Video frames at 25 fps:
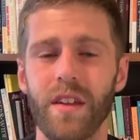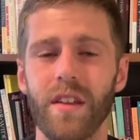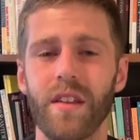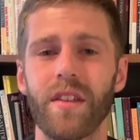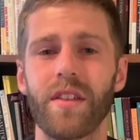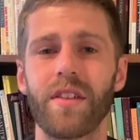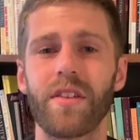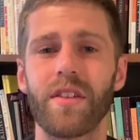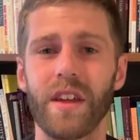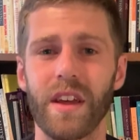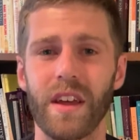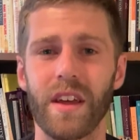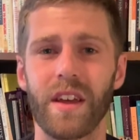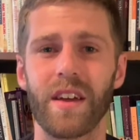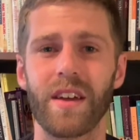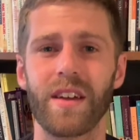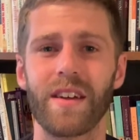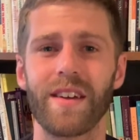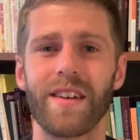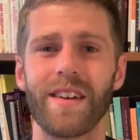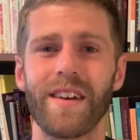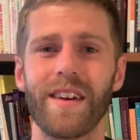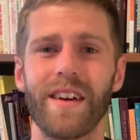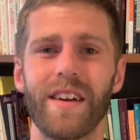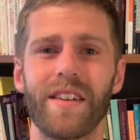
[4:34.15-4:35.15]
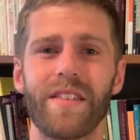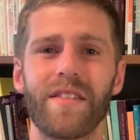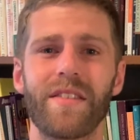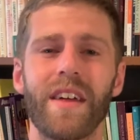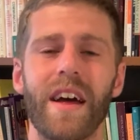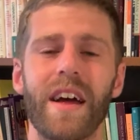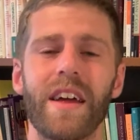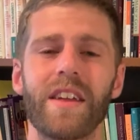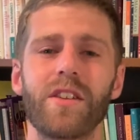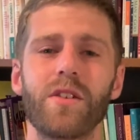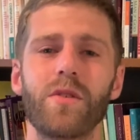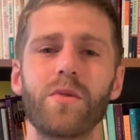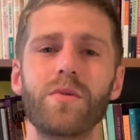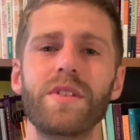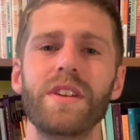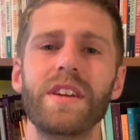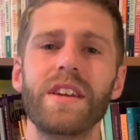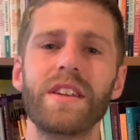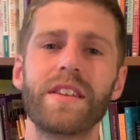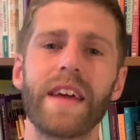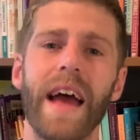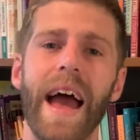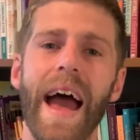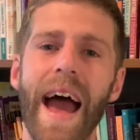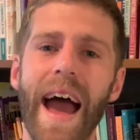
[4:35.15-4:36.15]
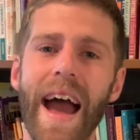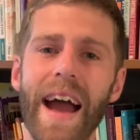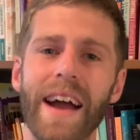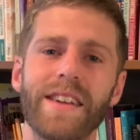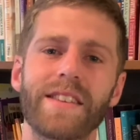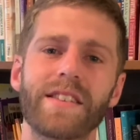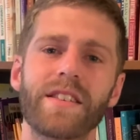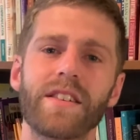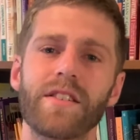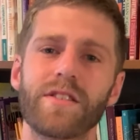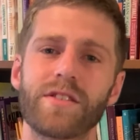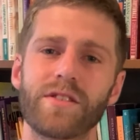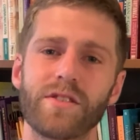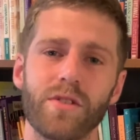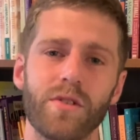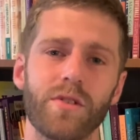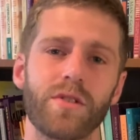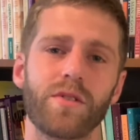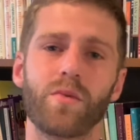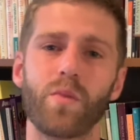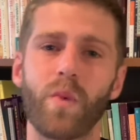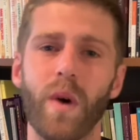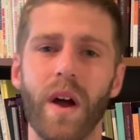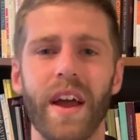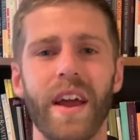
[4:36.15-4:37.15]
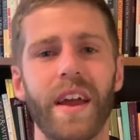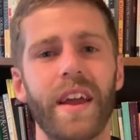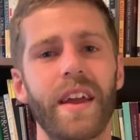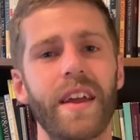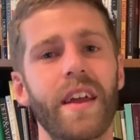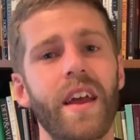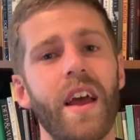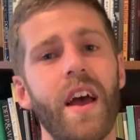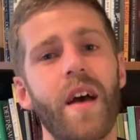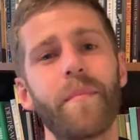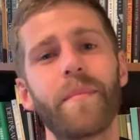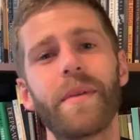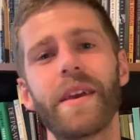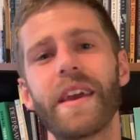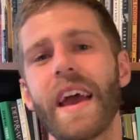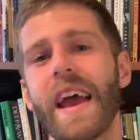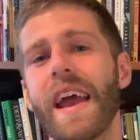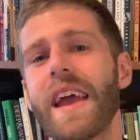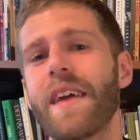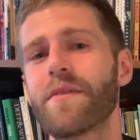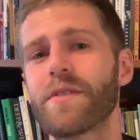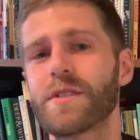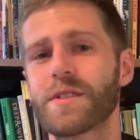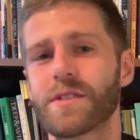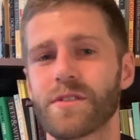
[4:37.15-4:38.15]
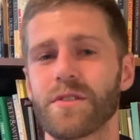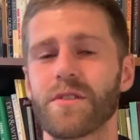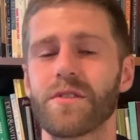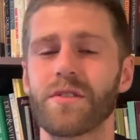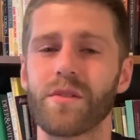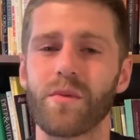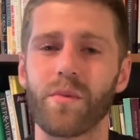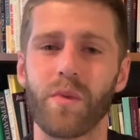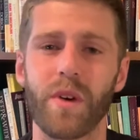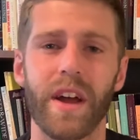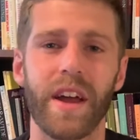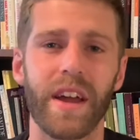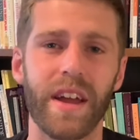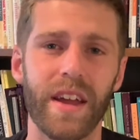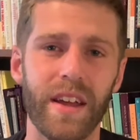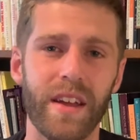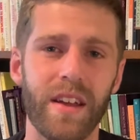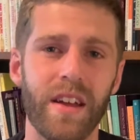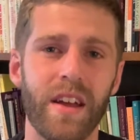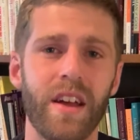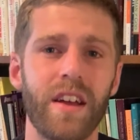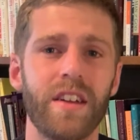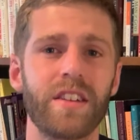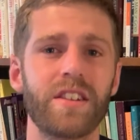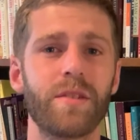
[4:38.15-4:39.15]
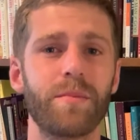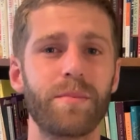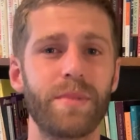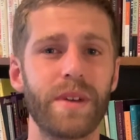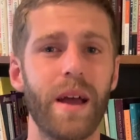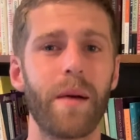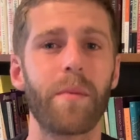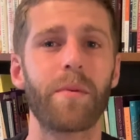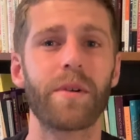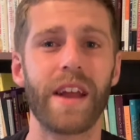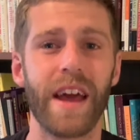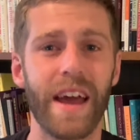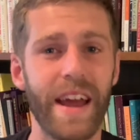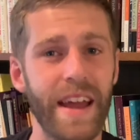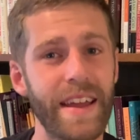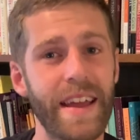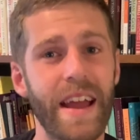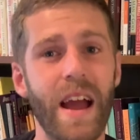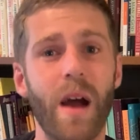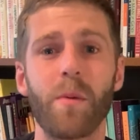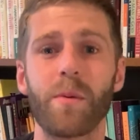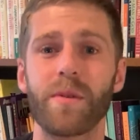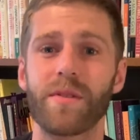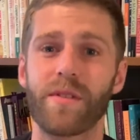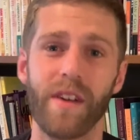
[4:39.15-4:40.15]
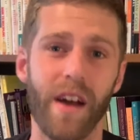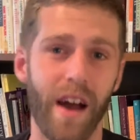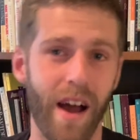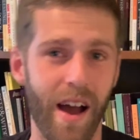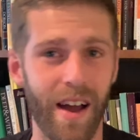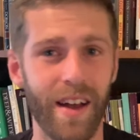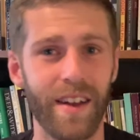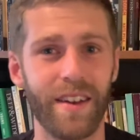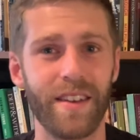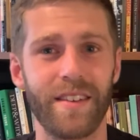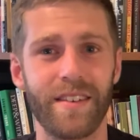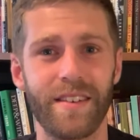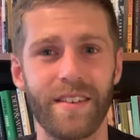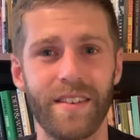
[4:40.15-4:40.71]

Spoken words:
think that you need to act a certain way, behave a certain way to be able to hang out with God,